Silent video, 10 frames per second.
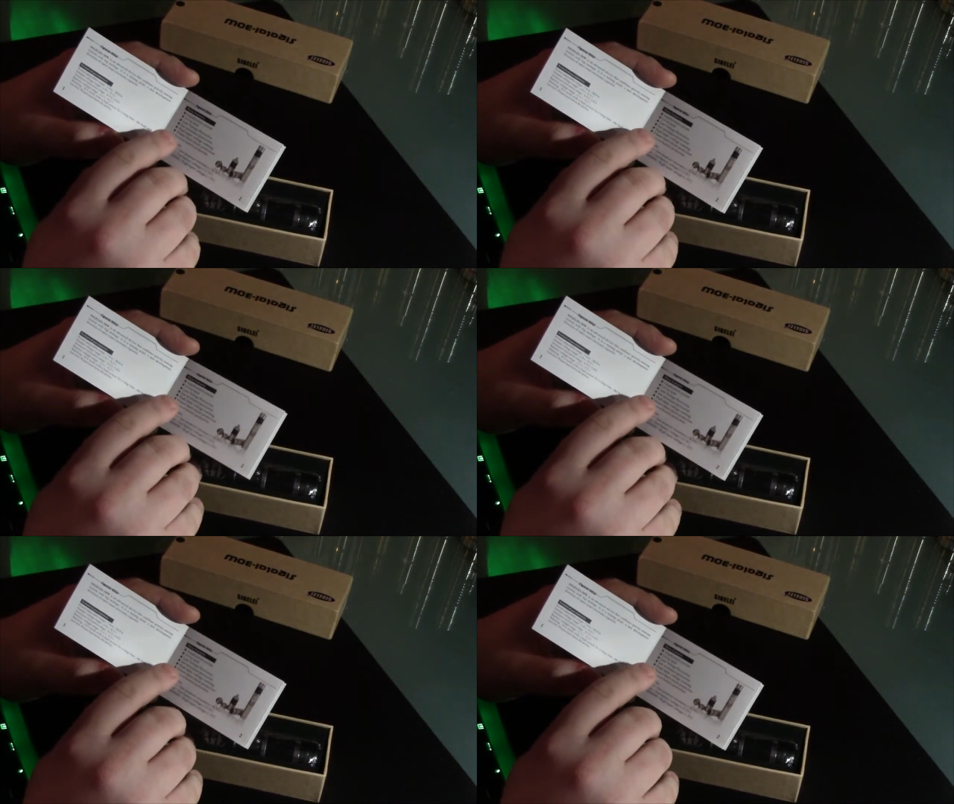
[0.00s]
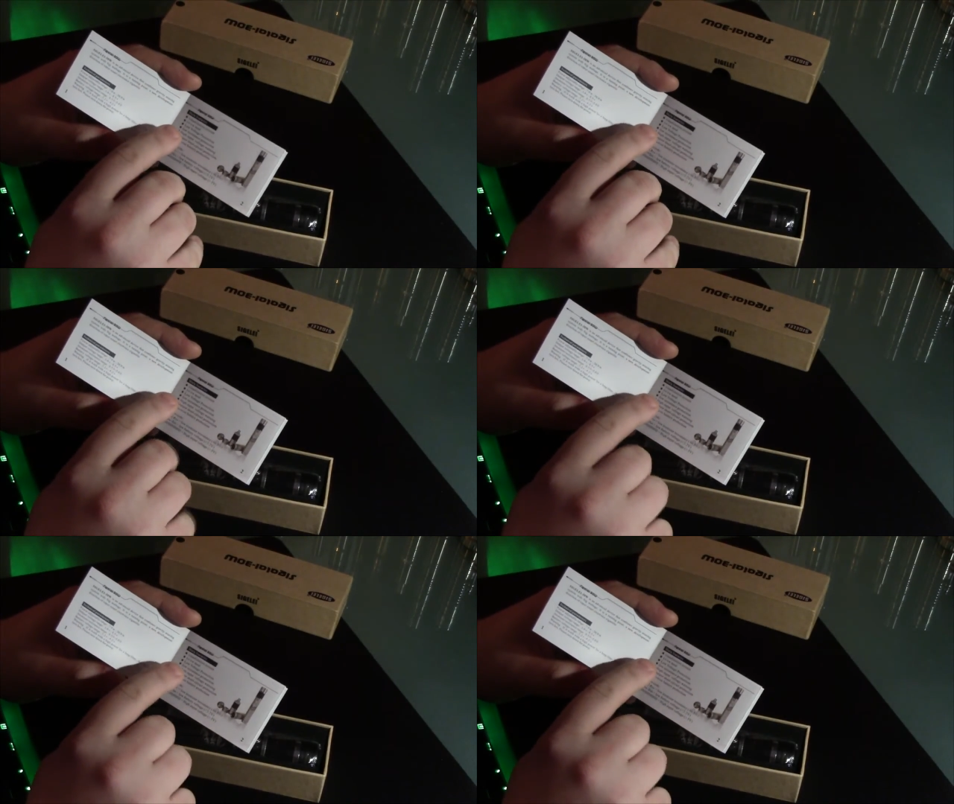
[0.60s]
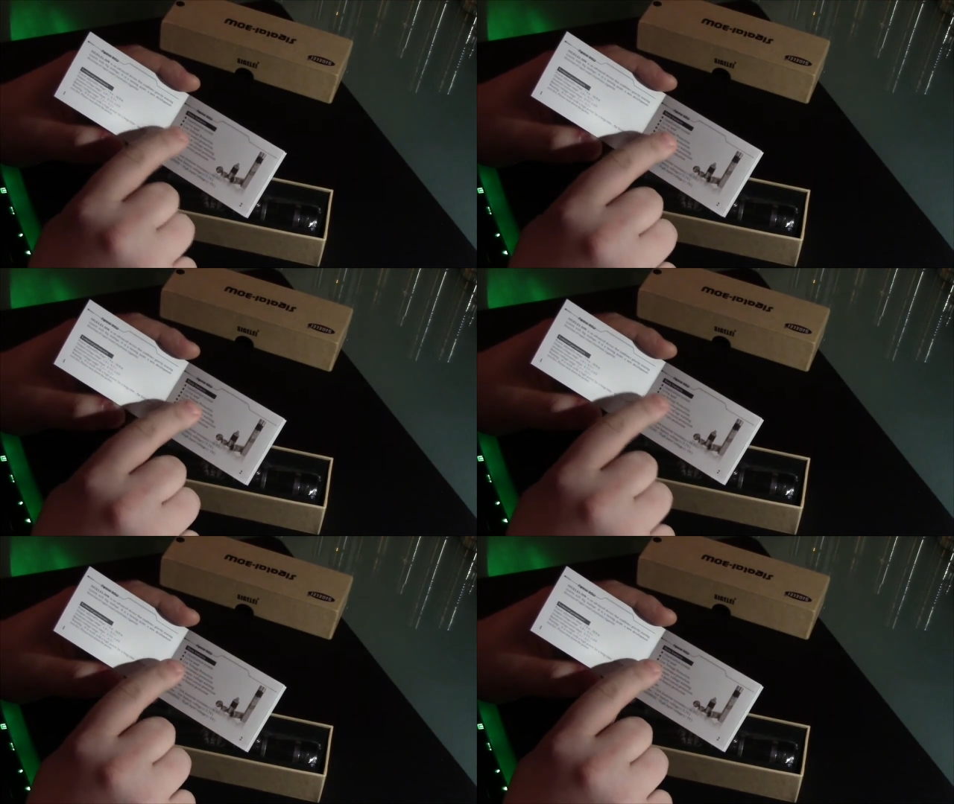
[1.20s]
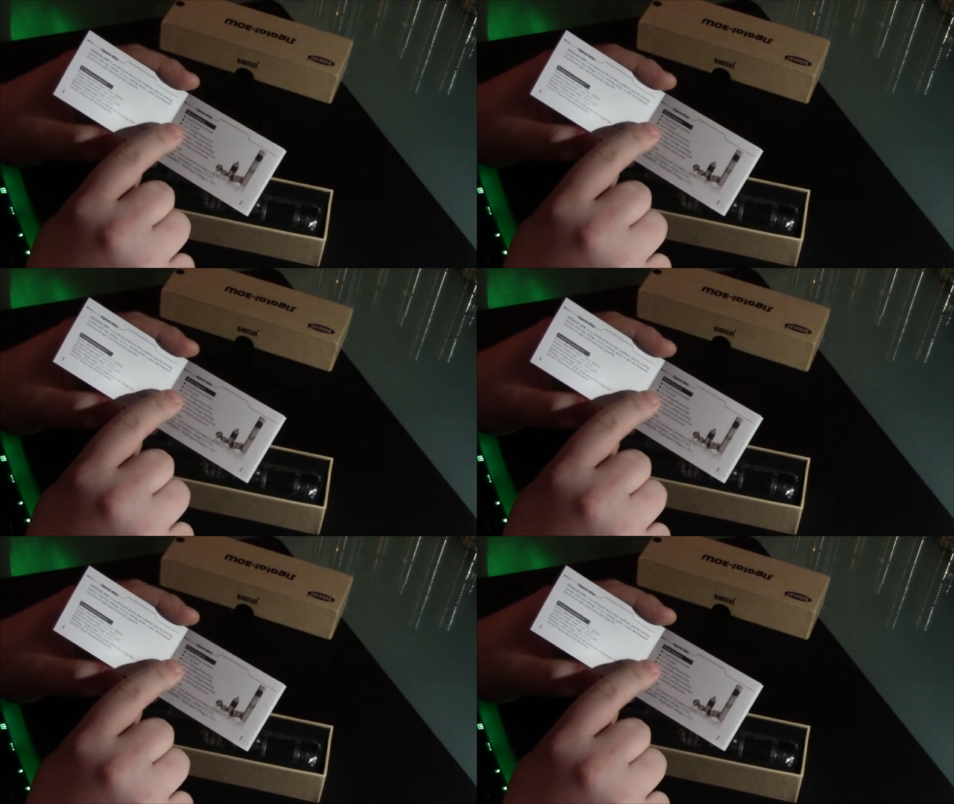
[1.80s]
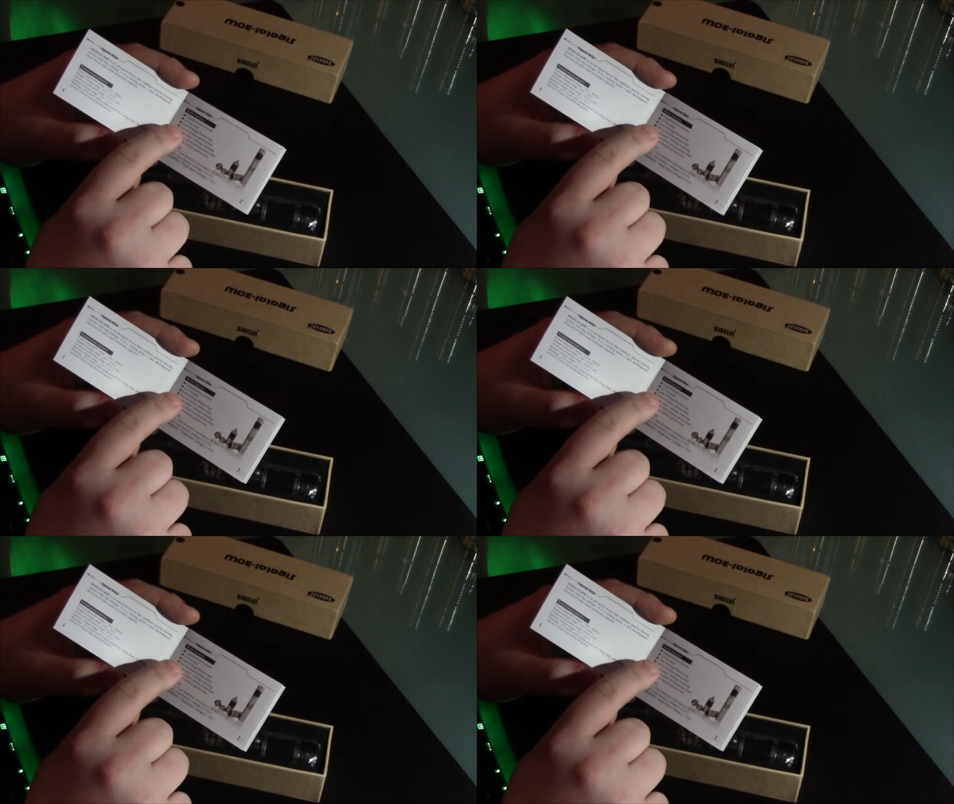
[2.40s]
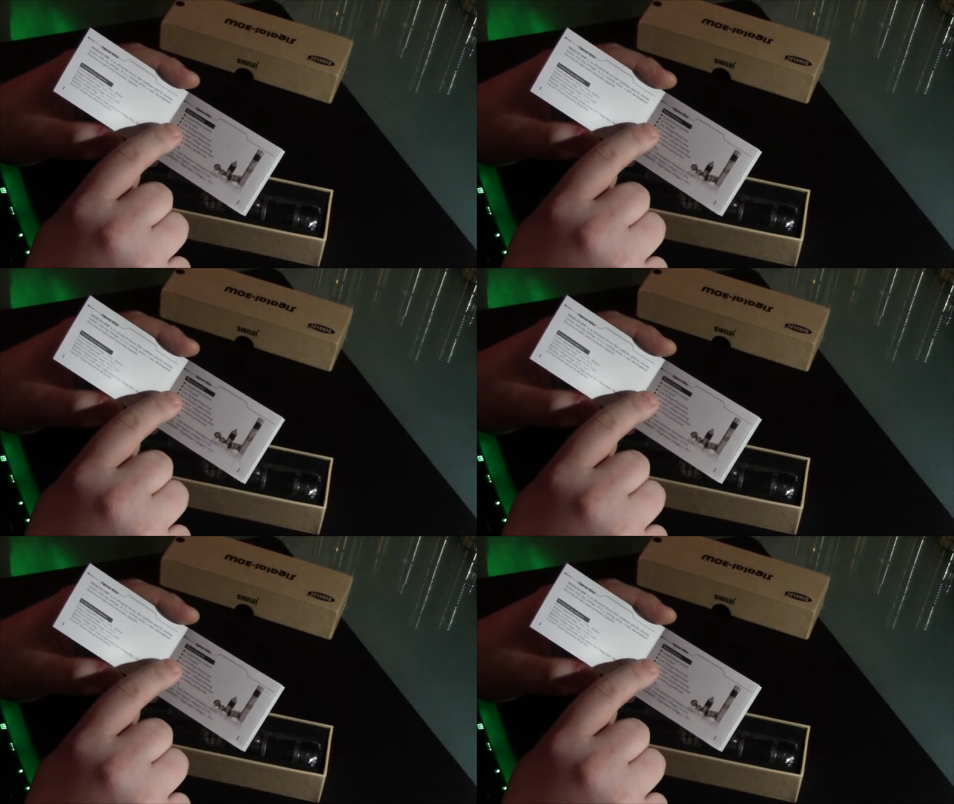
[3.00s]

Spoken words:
(no speaker visible)